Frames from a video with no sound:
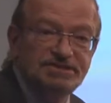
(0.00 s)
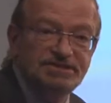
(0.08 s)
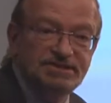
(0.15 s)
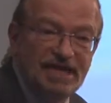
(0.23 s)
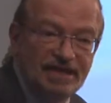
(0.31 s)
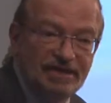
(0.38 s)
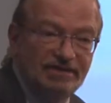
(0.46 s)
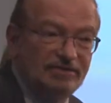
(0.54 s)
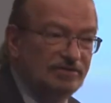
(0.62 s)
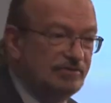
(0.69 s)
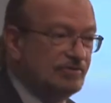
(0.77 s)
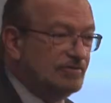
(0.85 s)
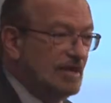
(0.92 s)

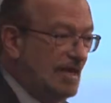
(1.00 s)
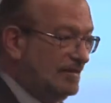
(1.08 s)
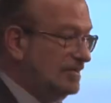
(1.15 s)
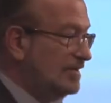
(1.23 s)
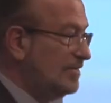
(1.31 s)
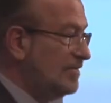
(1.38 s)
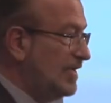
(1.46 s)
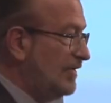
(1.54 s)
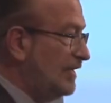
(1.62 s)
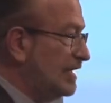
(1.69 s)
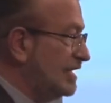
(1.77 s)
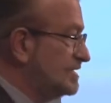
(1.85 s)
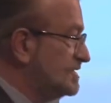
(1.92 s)
second Latin
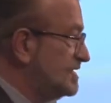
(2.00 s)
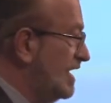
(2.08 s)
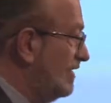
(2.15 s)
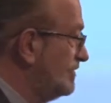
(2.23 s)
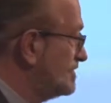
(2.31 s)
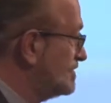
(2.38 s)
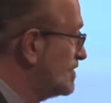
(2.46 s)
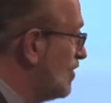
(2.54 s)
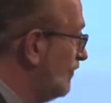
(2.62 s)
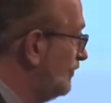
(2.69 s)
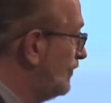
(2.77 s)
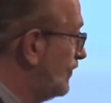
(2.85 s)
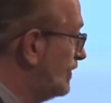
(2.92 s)
American SDEWES
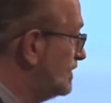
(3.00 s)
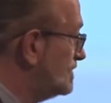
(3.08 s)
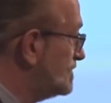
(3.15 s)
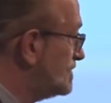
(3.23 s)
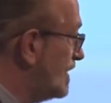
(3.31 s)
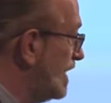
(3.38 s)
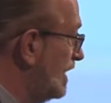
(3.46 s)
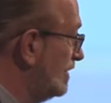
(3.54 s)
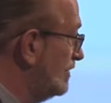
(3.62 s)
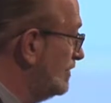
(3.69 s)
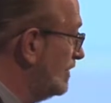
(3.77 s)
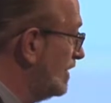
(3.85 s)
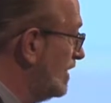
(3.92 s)
conference,
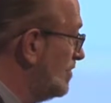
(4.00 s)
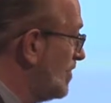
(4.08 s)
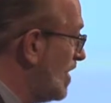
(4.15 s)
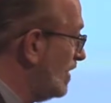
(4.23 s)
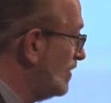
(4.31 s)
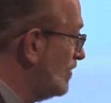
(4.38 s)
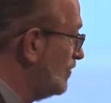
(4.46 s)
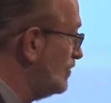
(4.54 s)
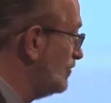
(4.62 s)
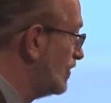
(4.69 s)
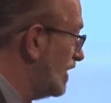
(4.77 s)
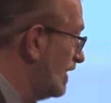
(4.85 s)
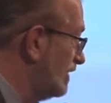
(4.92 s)
and Marco,
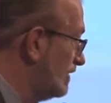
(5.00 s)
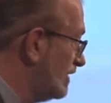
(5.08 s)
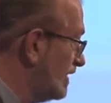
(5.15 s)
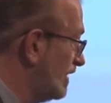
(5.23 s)
you can